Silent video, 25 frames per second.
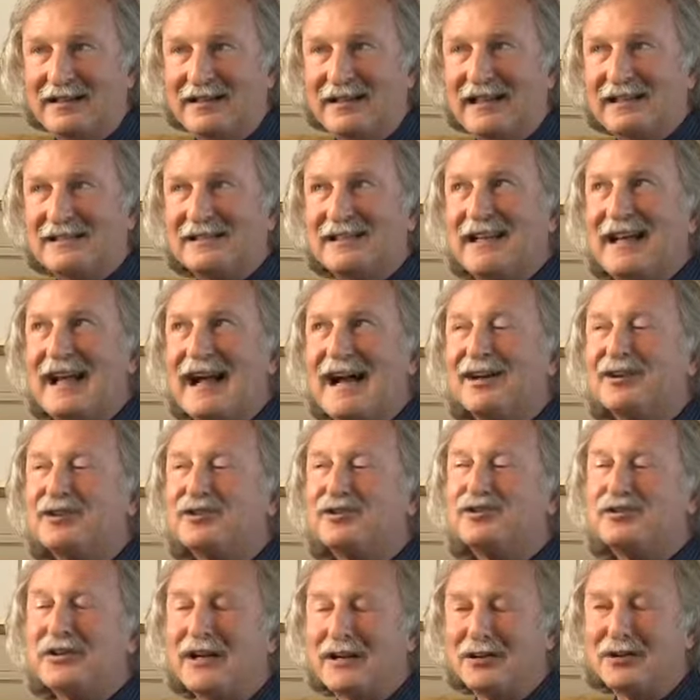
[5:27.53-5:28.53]
that's a
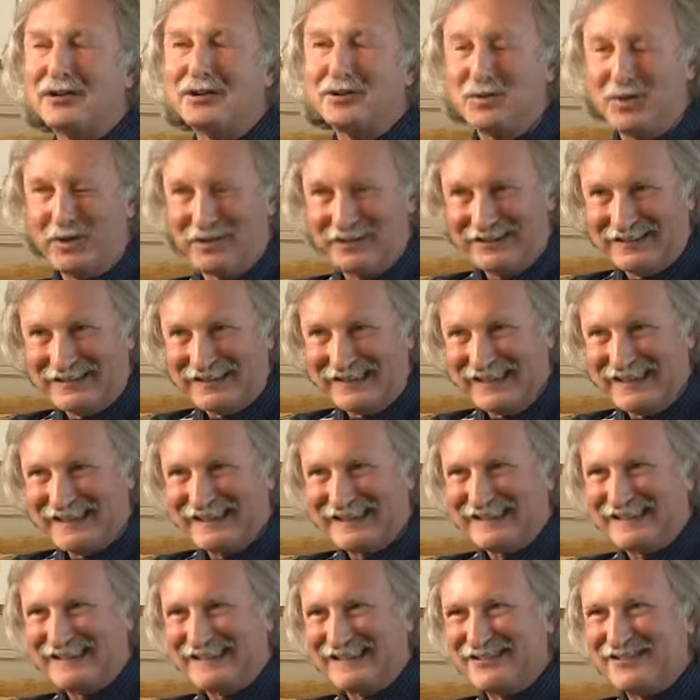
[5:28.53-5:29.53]
kinder, gentler one, not
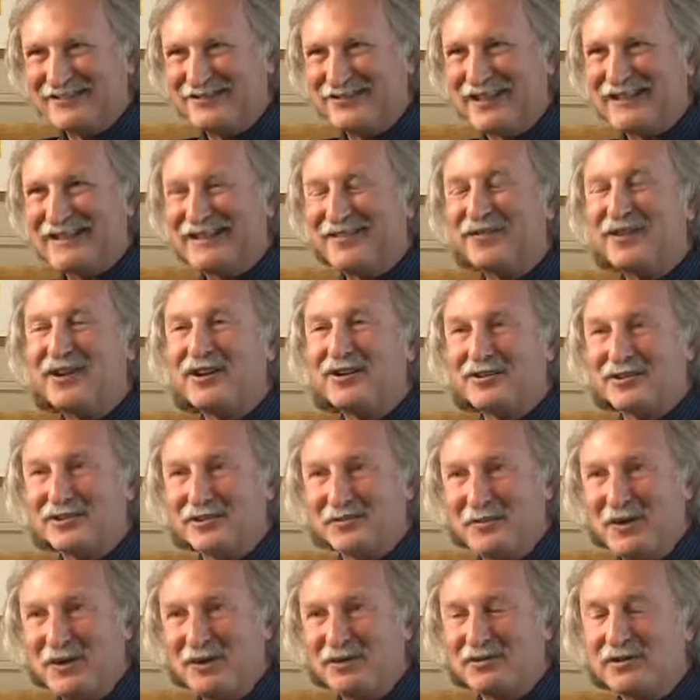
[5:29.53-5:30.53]
as difficult
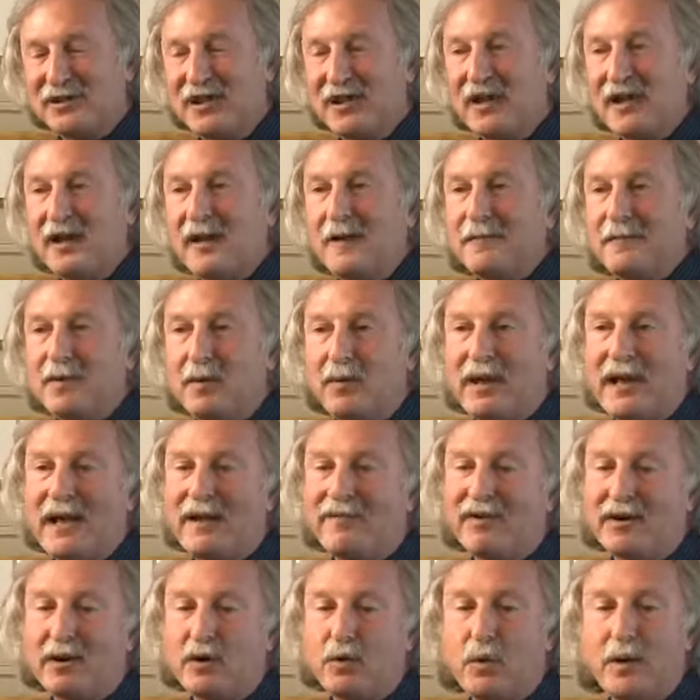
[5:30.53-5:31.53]
as most, that we
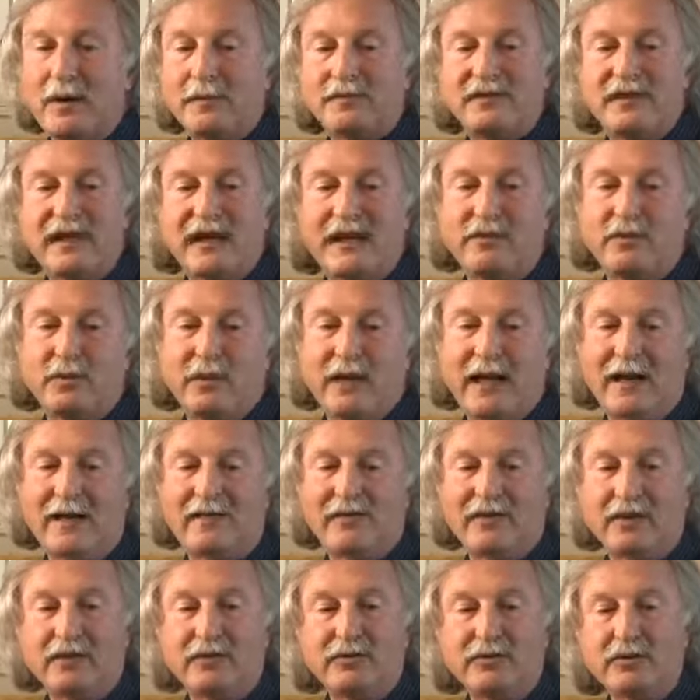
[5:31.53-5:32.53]
have on our website. We
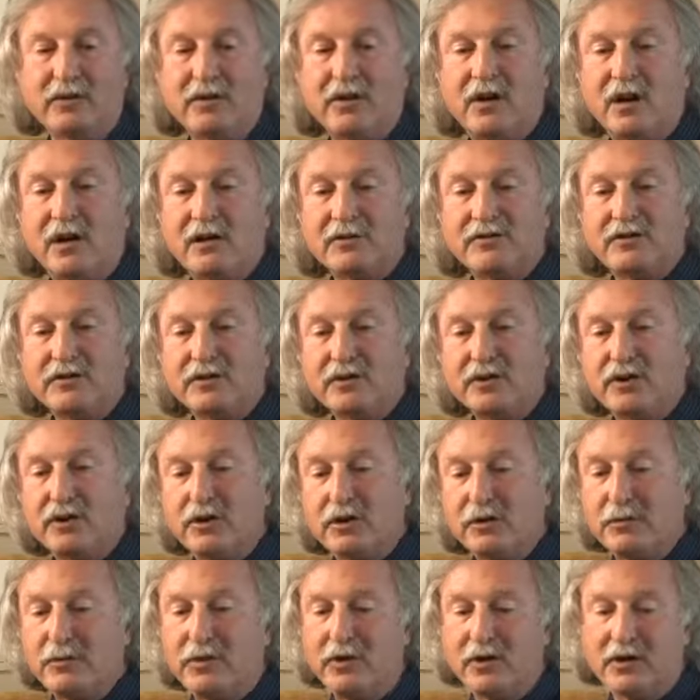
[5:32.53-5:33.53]
have it in the Real Cause, Real
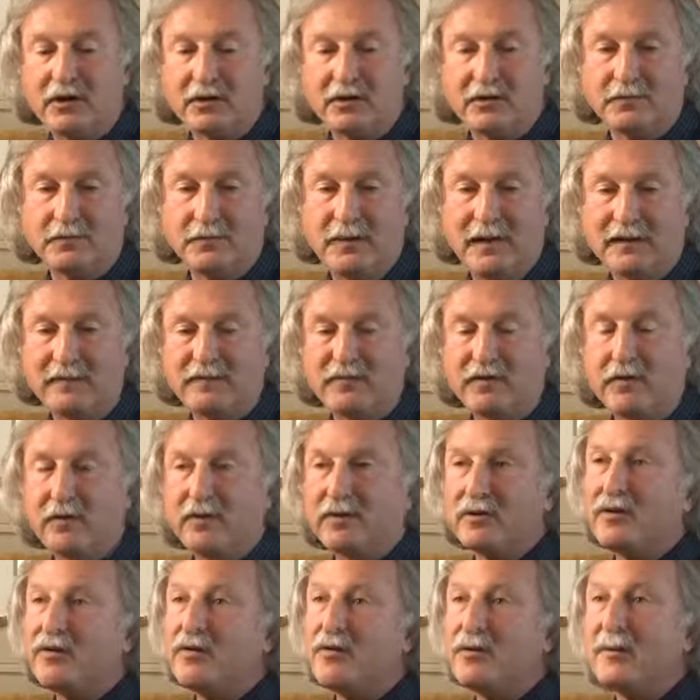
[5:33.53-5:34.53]
Cure book or Pain Free
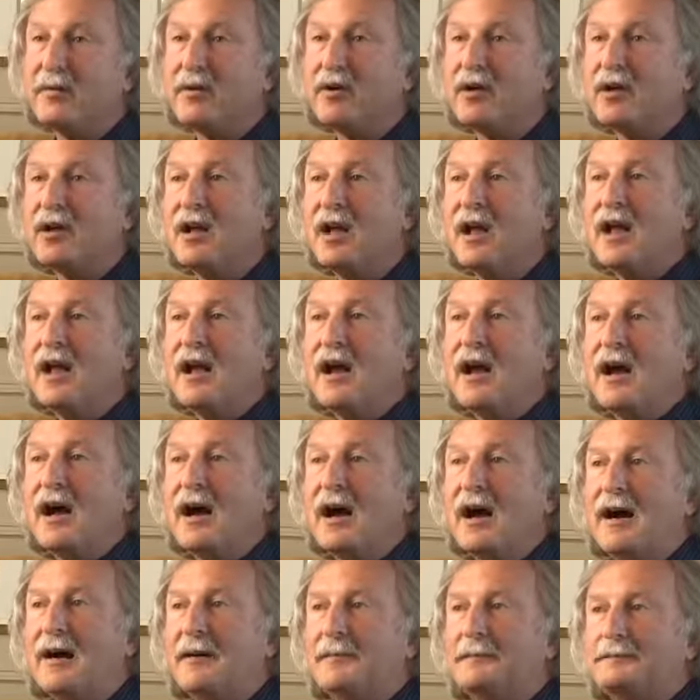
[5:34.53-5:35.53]
1-2-3 book.
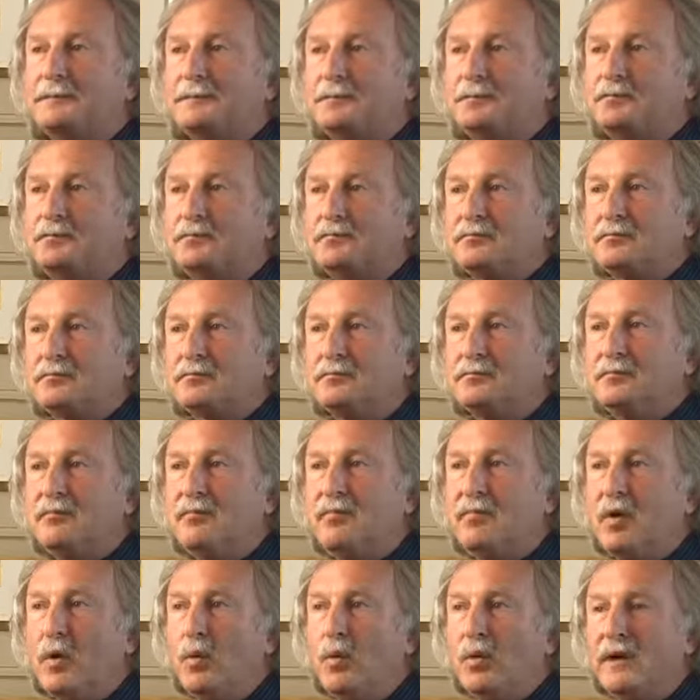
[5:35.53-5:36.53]

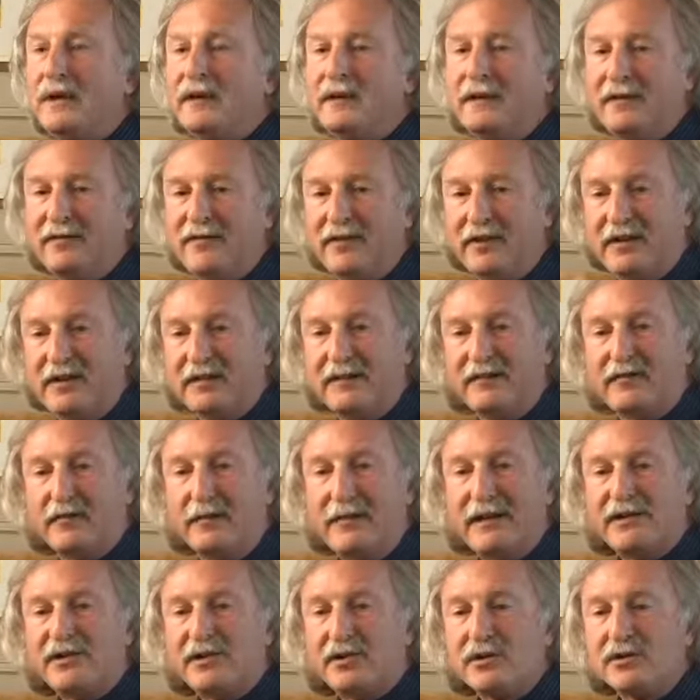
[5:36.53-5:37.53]
We'll give you the
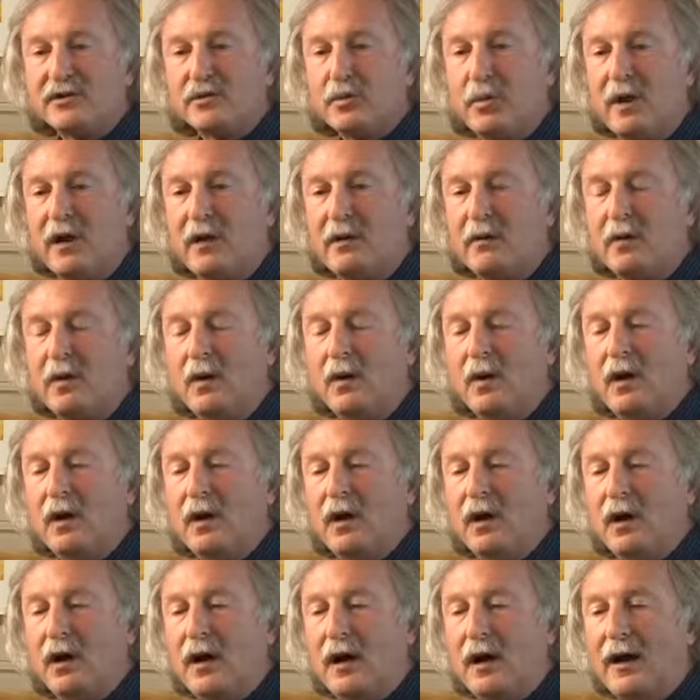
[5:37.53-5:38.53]
information as well.
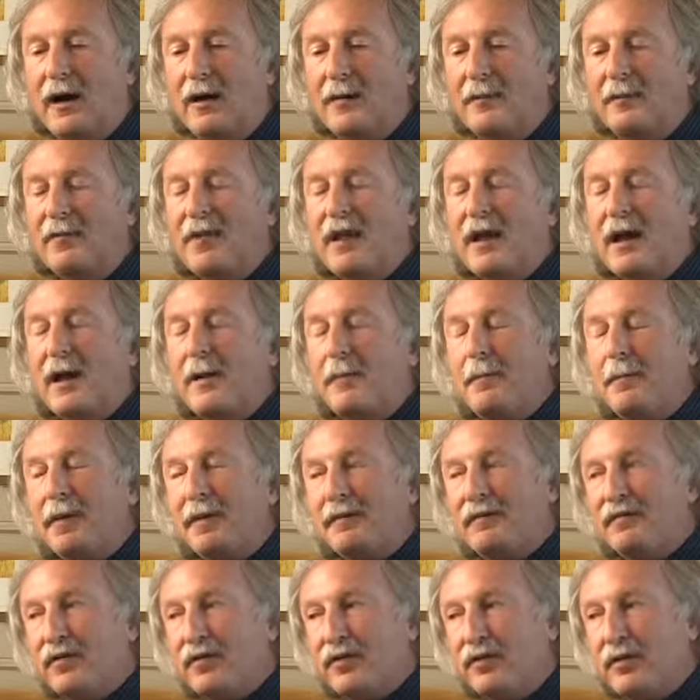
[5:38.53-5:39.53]

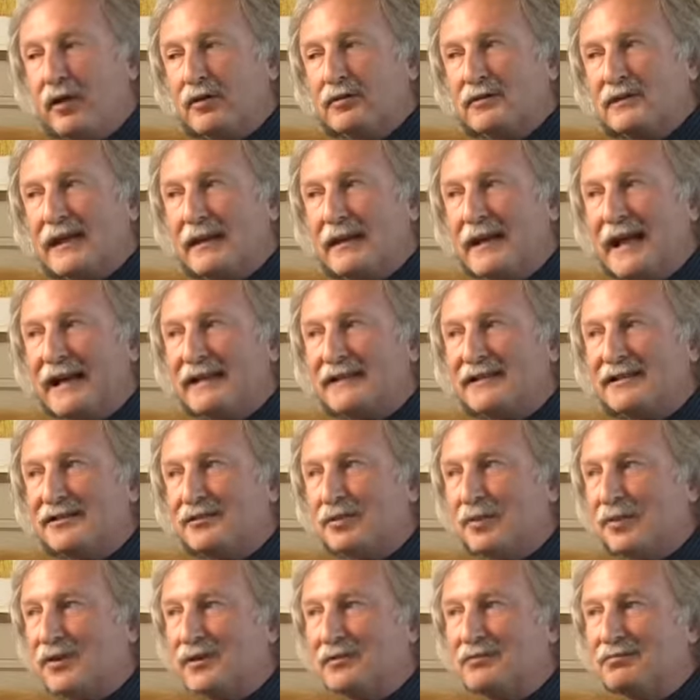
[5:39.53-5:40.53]
But for those
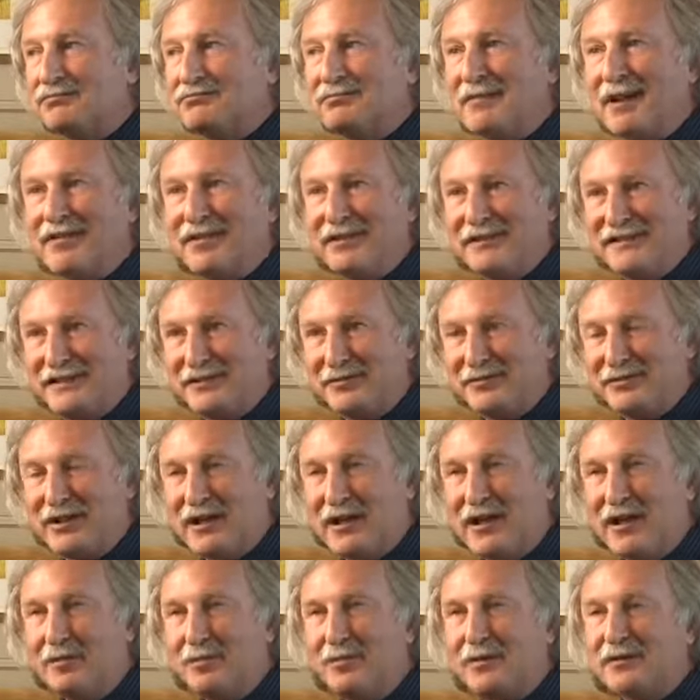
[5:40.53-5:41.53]
cases where nothing seems
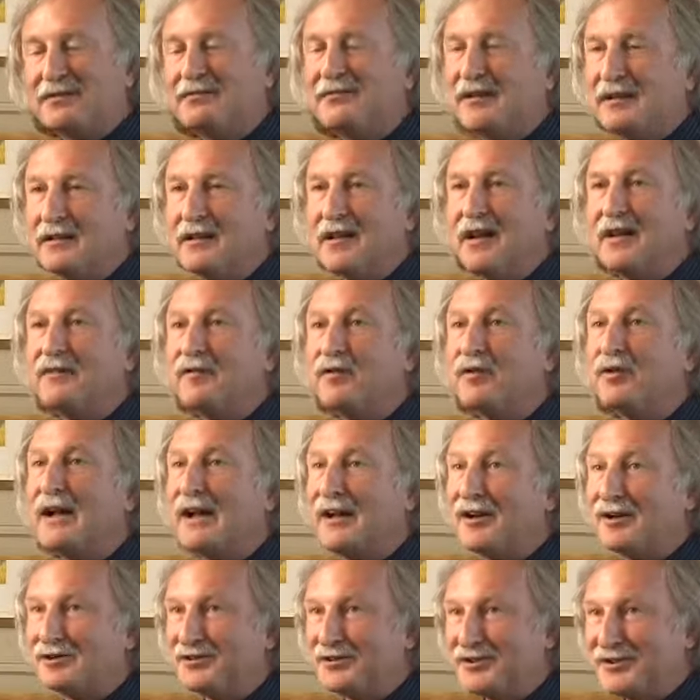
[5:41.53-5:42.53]
to help, but a food
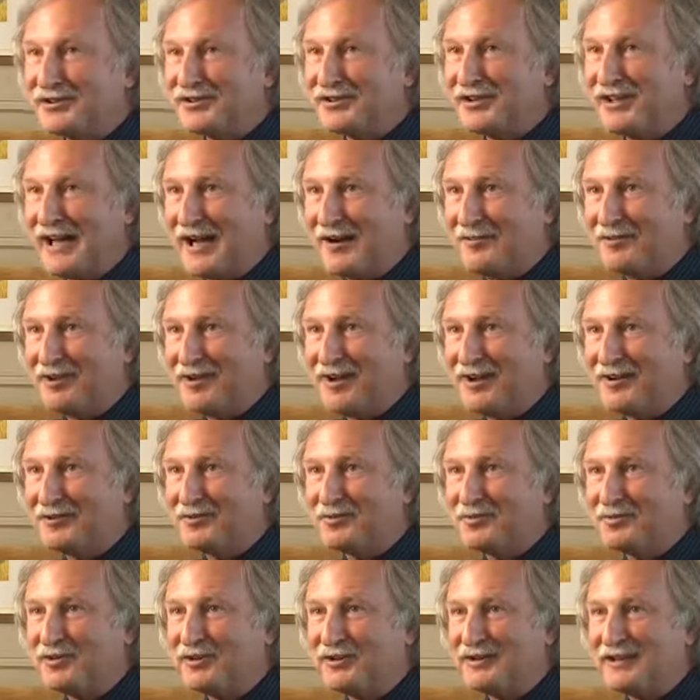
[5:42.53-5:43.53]
allergy is a common
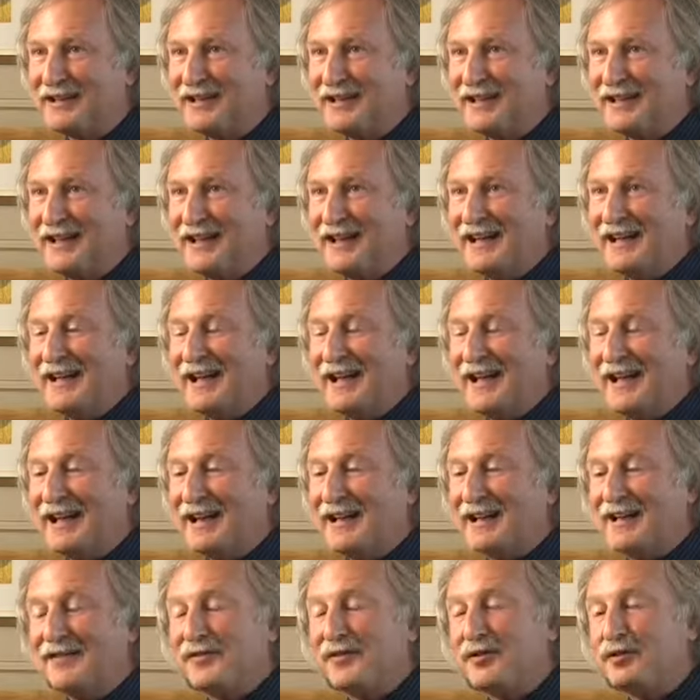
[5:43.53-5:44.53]
culprit. And
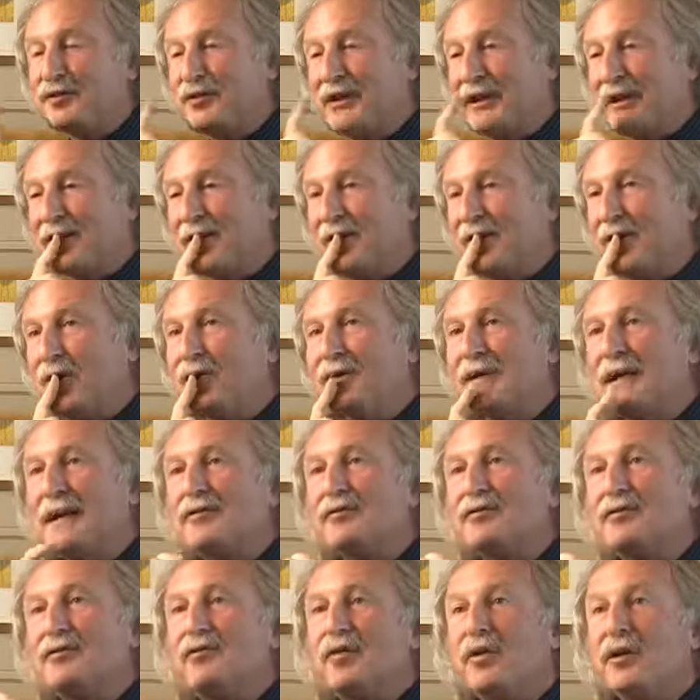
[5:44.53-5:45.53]
I'll give a trick. You don't
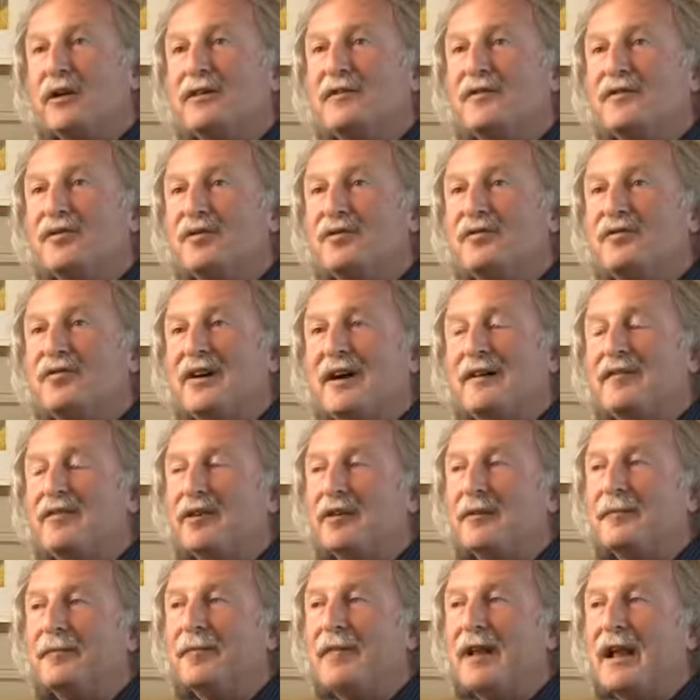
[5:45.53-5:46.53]
have to avoid the food
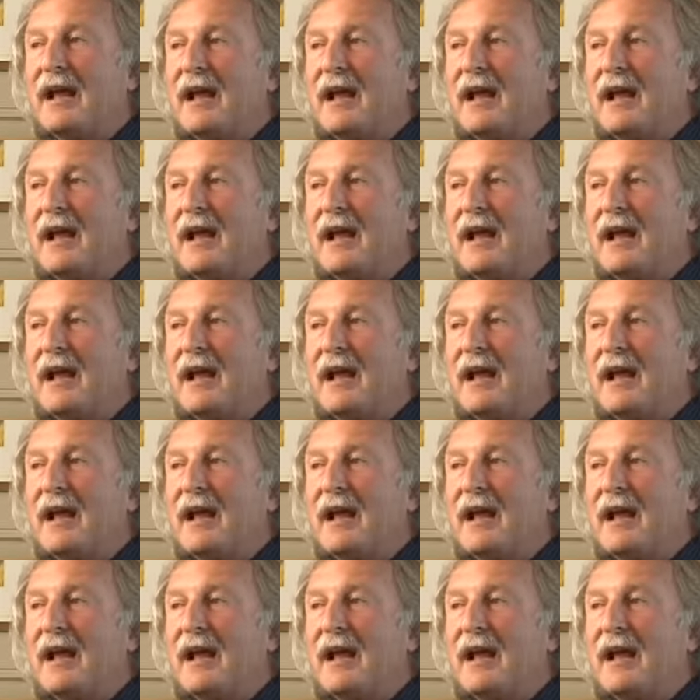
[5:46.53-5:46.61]
forever.